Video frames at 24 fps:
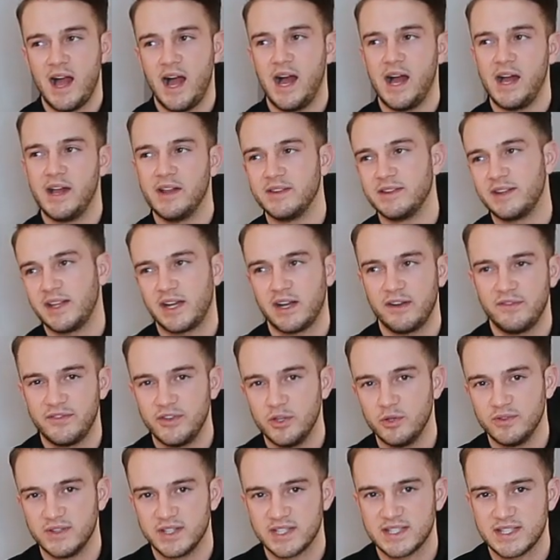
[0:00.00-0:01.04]
and like a
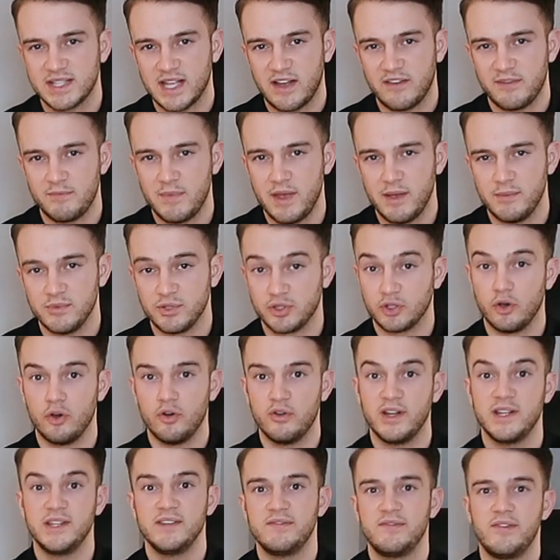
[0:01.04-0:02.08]
few of the staff members
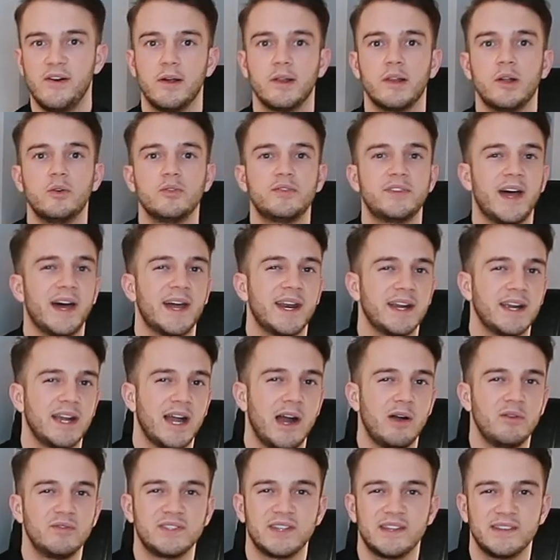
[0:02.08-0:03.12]
already followed that
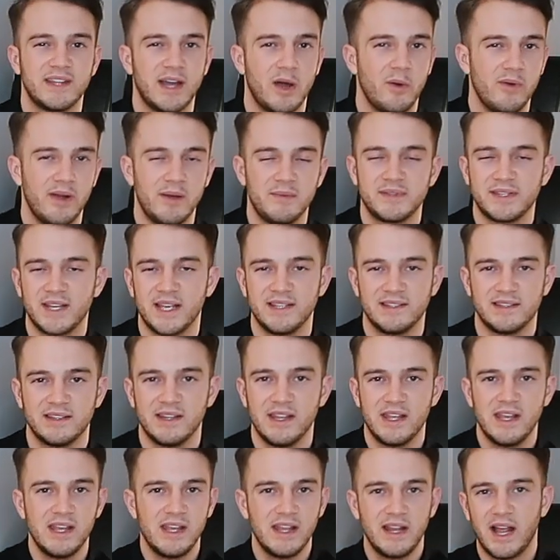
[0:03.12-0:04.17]
account and that website and
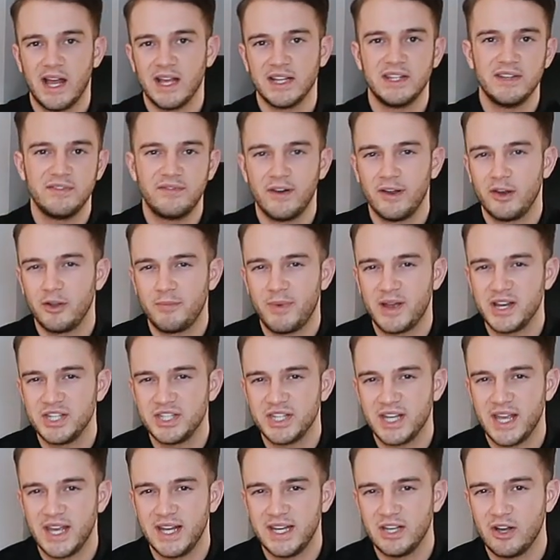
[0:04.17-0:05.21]
like they followed my
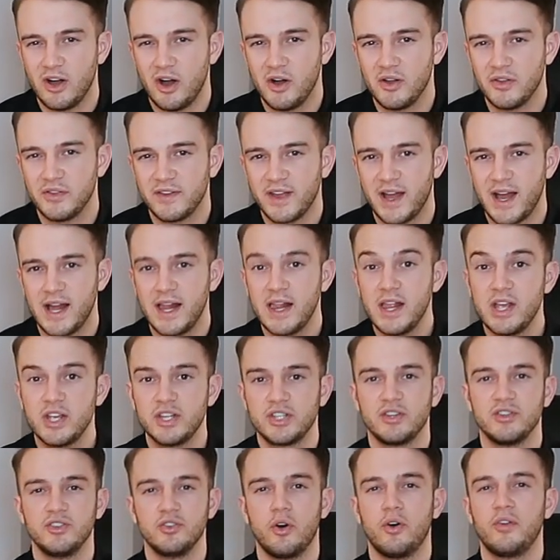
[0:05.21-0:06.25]
journey on that
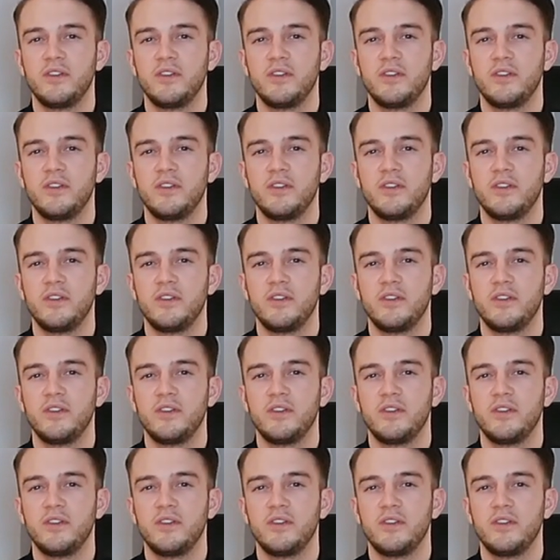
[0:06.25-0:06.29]
so they